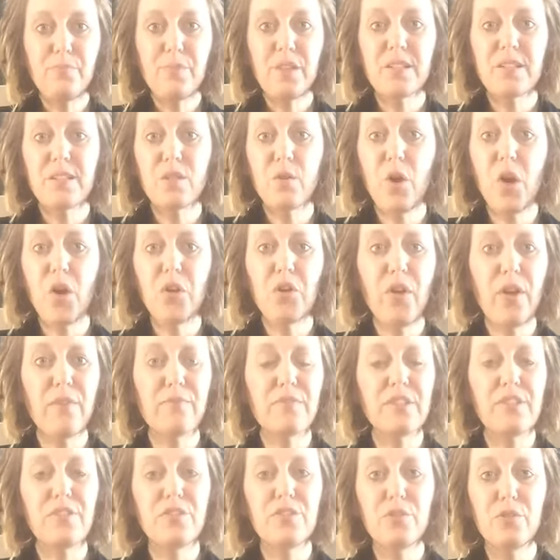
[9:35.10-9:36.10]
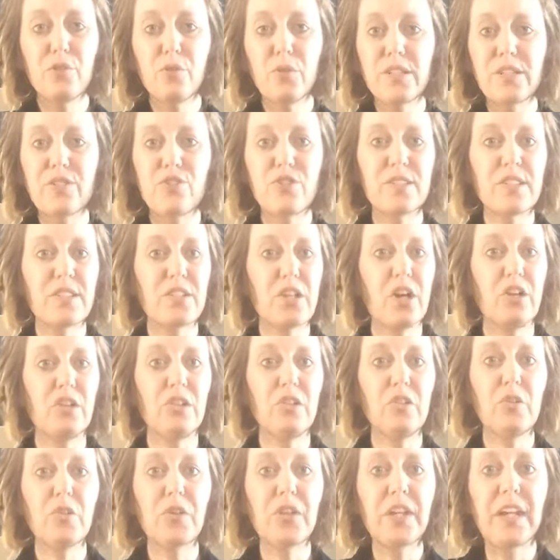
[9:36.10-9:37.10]
So all you have to do is just
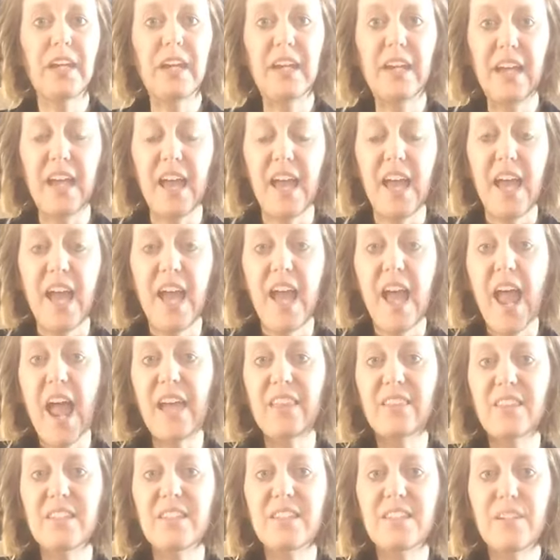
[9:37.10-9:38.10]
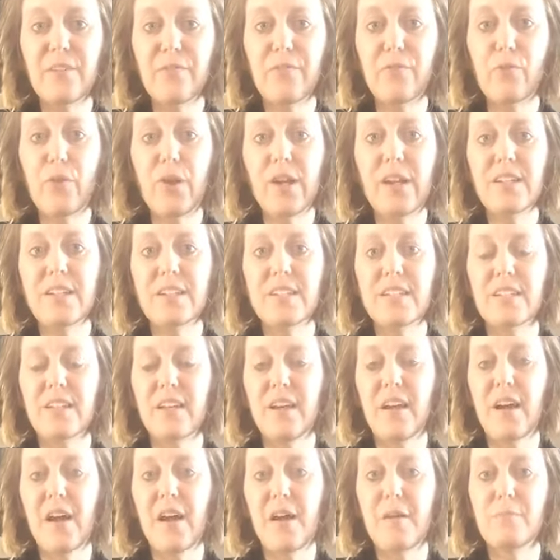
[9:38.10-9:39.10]
start looking at the different
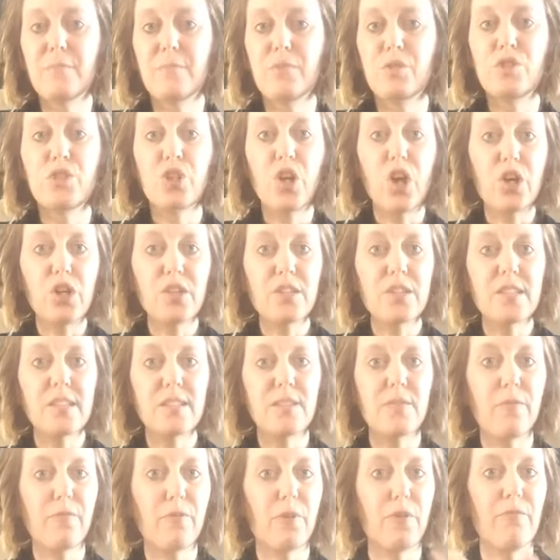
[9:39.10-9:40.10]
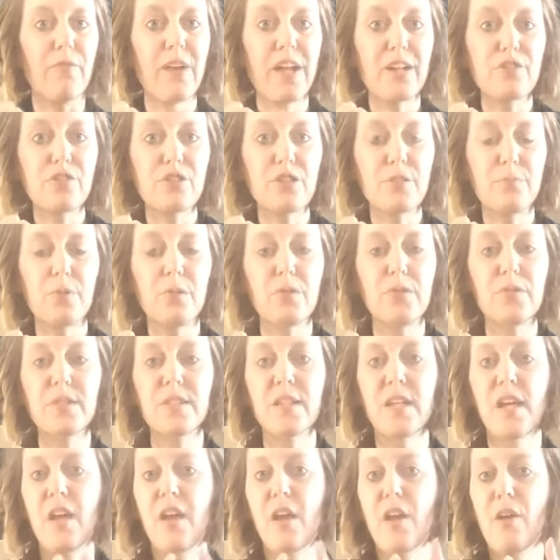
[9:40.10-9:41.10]
charts for vegetables,
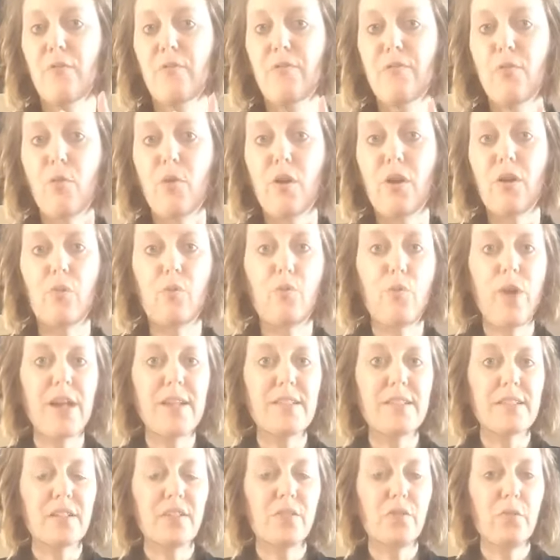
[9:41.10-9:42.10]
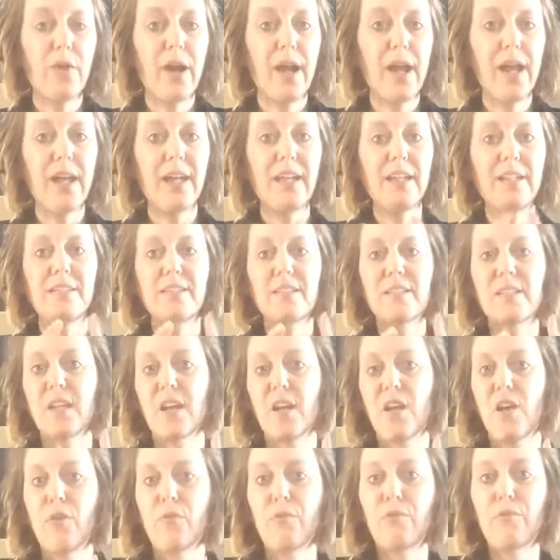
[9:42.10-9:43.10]
for rice and grains,
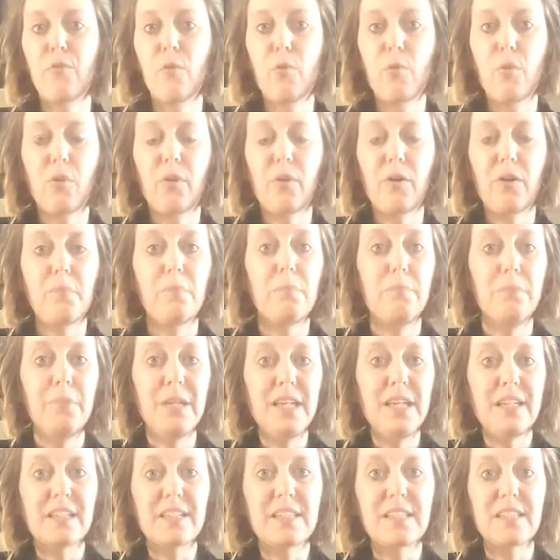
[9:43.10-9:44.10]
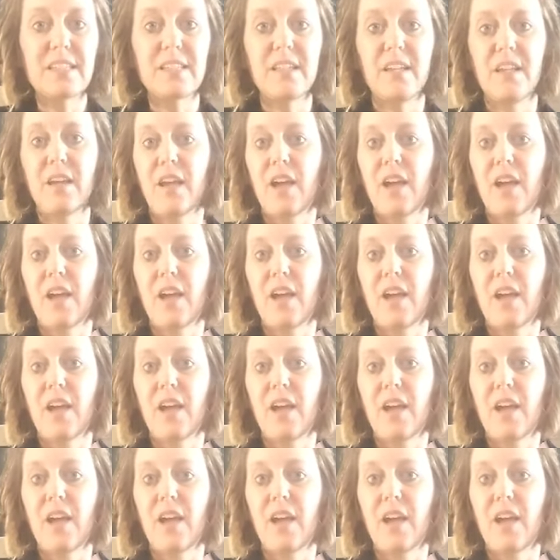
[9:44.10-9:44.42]
for meats,